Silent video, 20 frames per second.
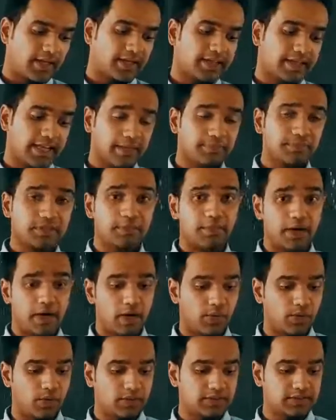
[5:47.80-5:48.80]
Keep the
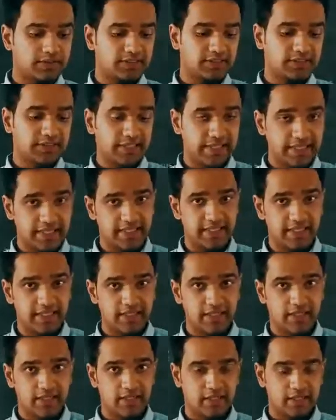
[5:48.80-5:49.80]
bowl 3
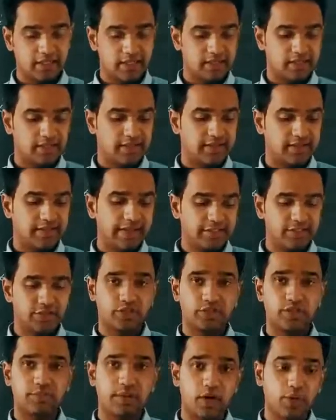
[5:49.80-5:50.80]
next
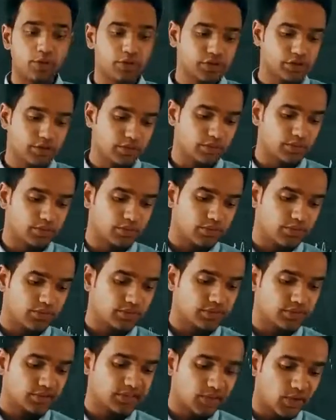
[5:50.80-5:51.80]
to the bowl
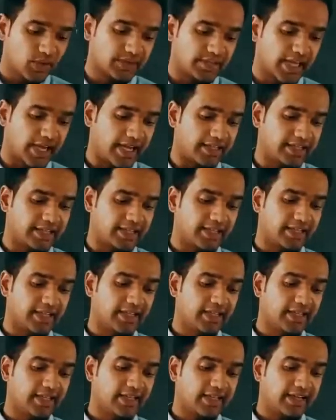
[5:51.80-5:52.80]
2 so
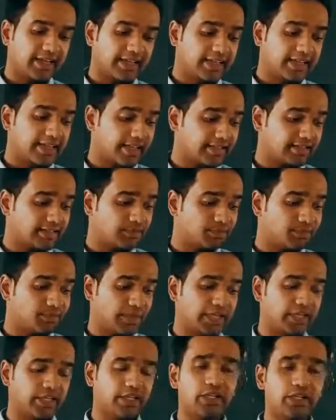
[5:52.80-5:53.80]
that it gets
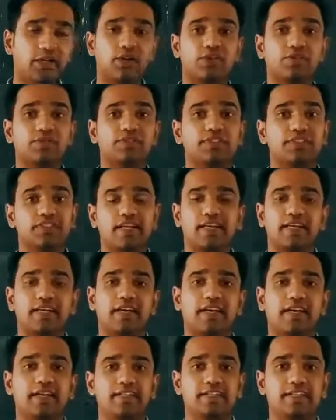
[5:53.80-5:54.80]
plenty of
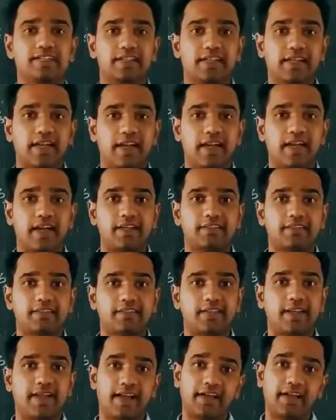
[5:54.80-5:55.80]
sunlight and
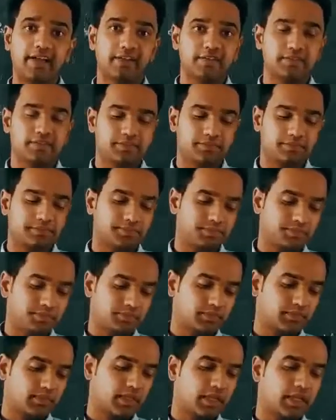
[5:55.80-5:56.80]
air.
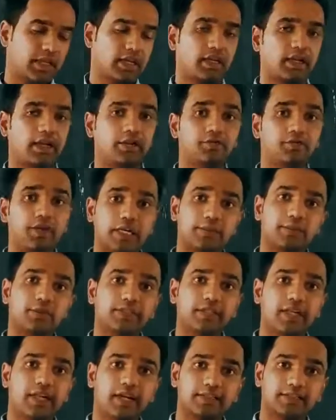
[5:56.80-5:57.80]
And what about
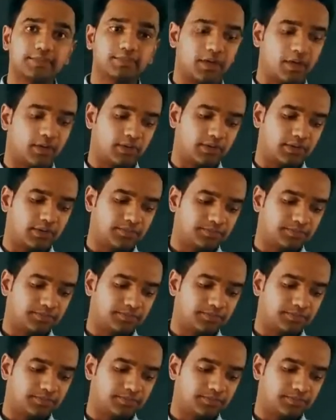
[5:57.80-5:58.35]
the last bowl?